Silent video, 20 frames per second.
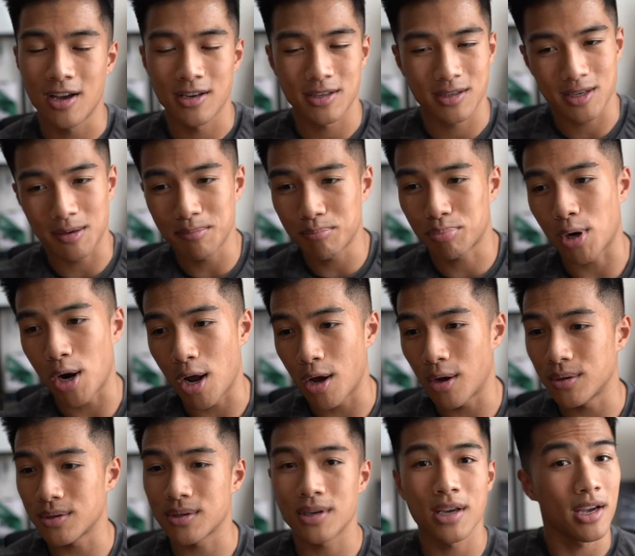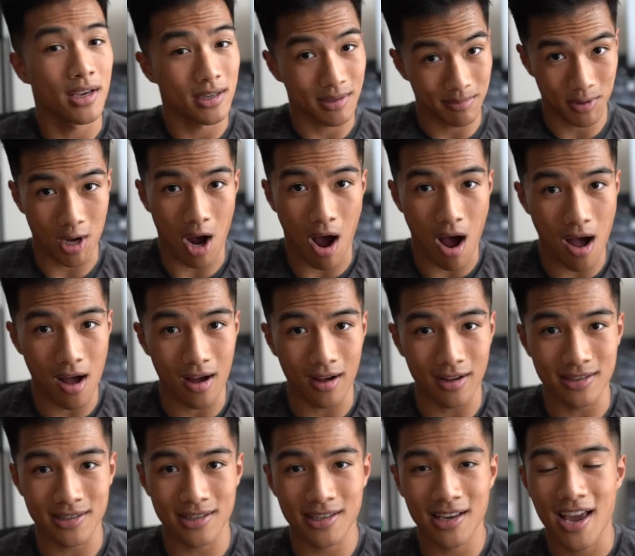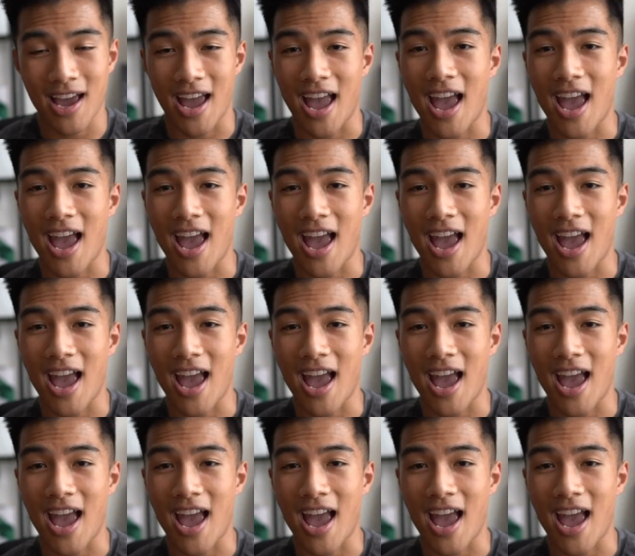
some pros, some cons,